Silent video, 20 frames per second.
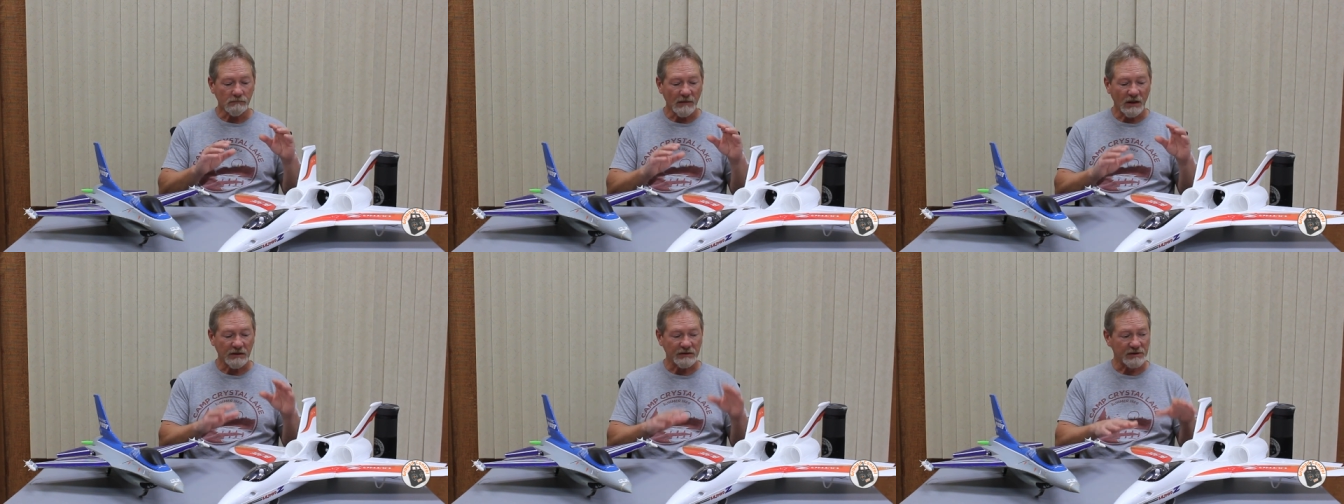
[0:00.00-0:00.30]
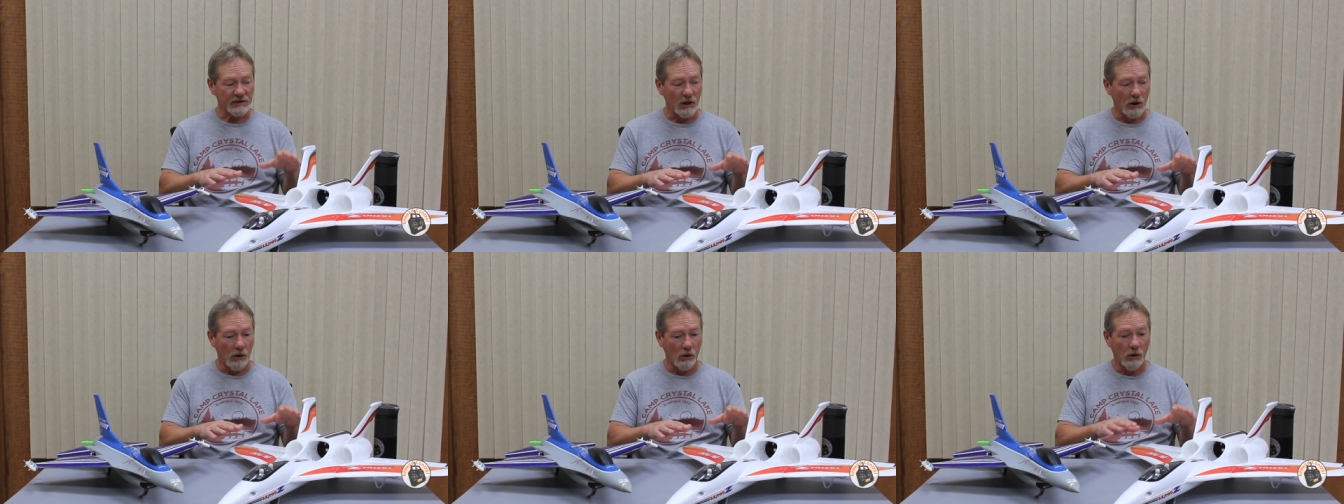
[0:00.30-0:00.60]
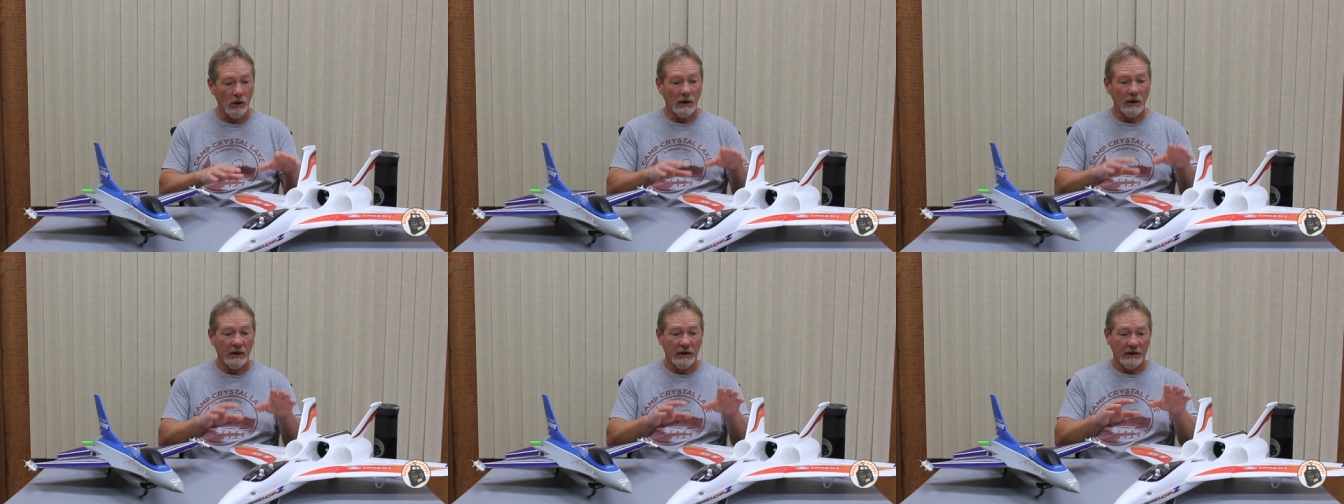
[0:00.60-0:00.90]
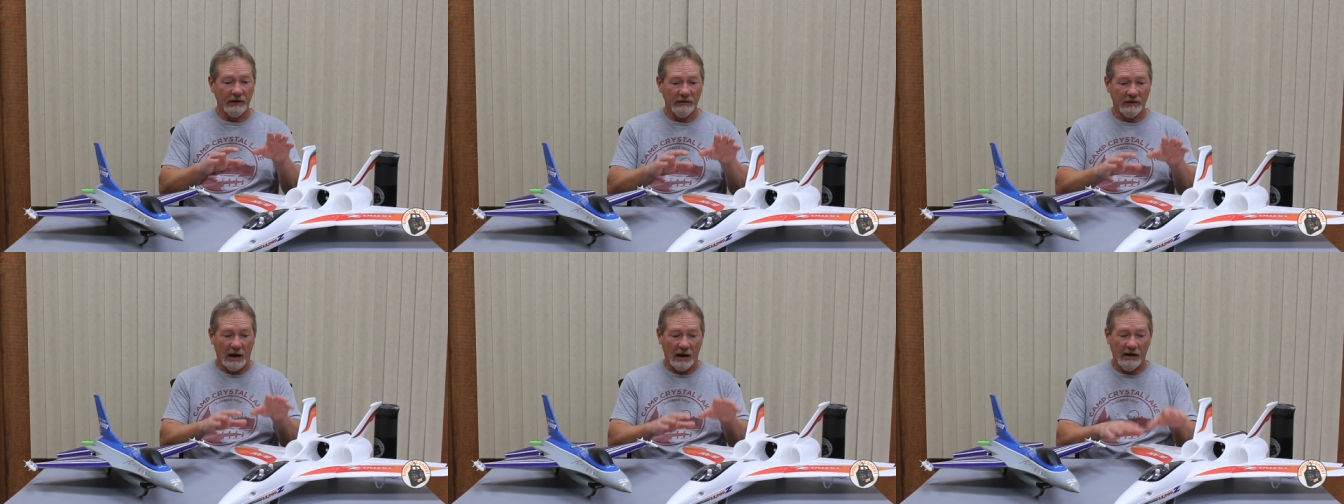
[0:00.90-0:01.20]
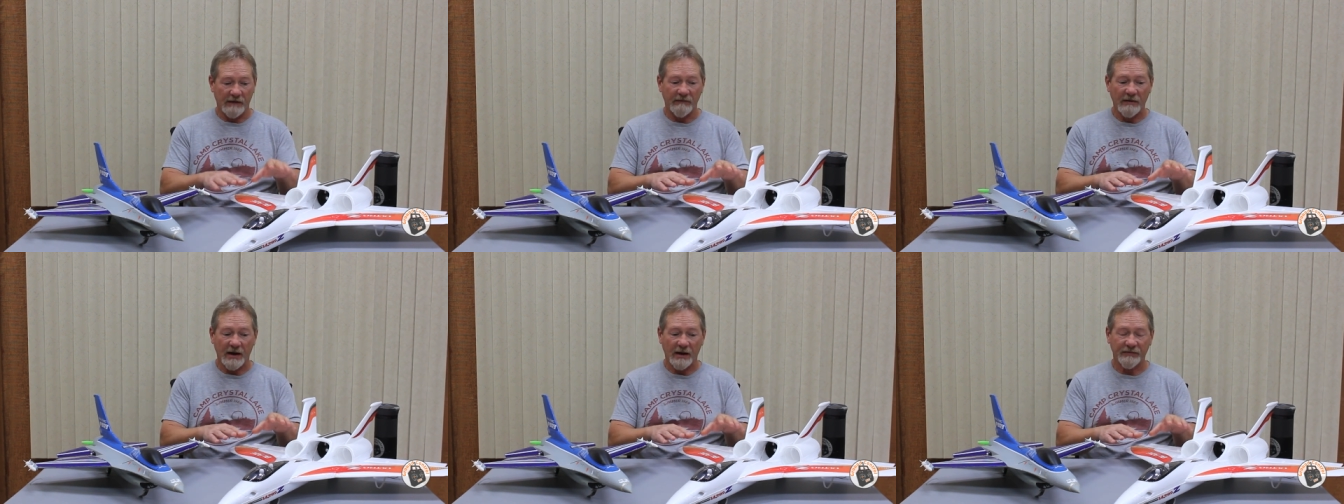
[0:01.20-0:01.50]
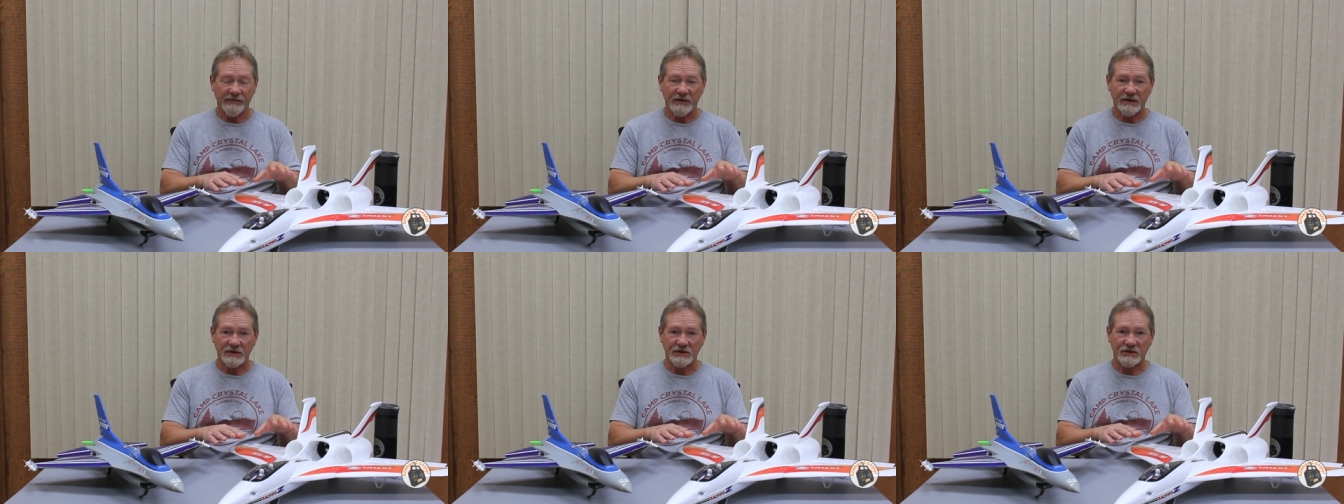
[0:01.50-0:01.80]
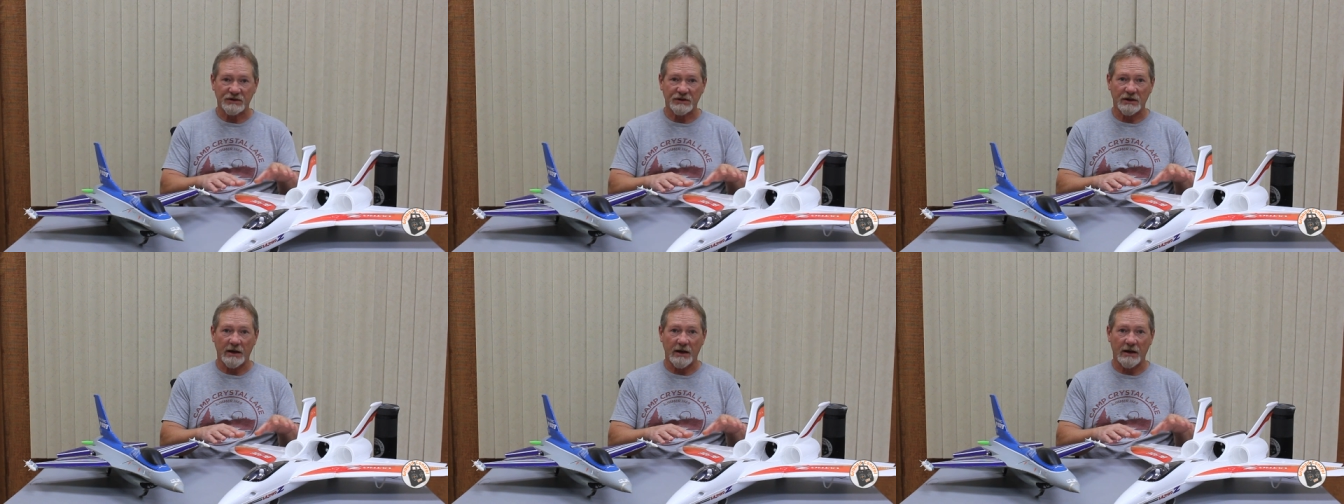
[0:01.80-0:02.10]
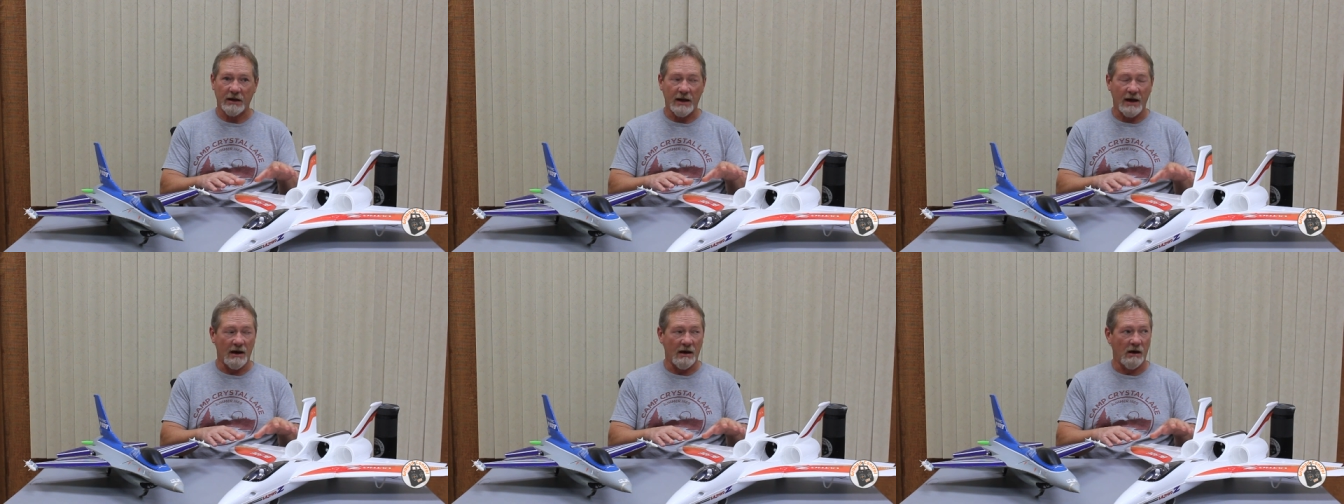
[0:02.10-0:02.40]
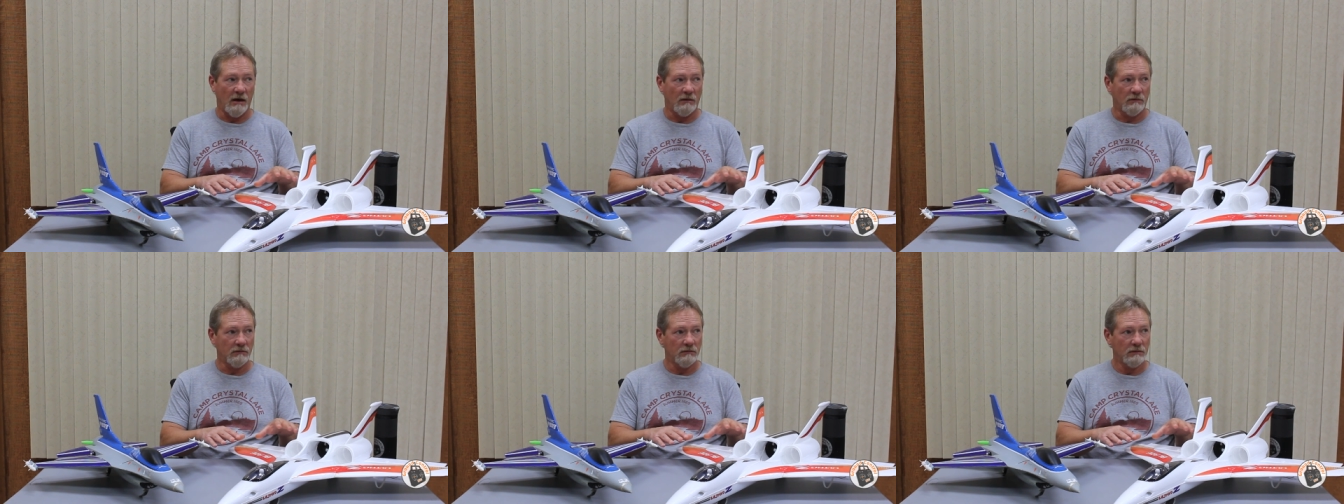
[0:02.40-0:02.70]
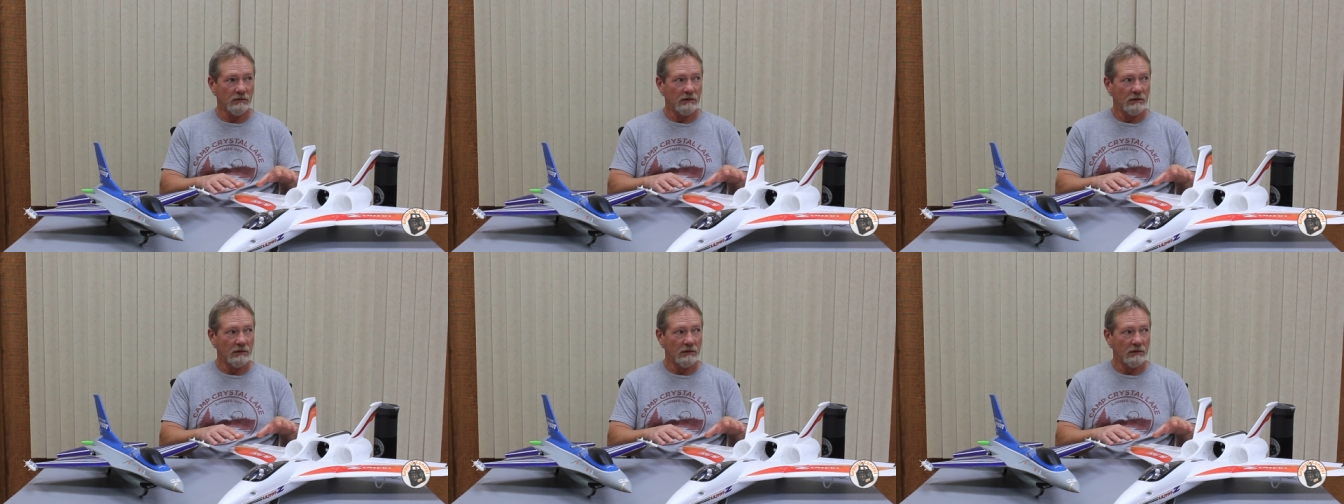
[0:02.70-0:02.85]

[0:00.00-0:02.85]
So I've had this jet out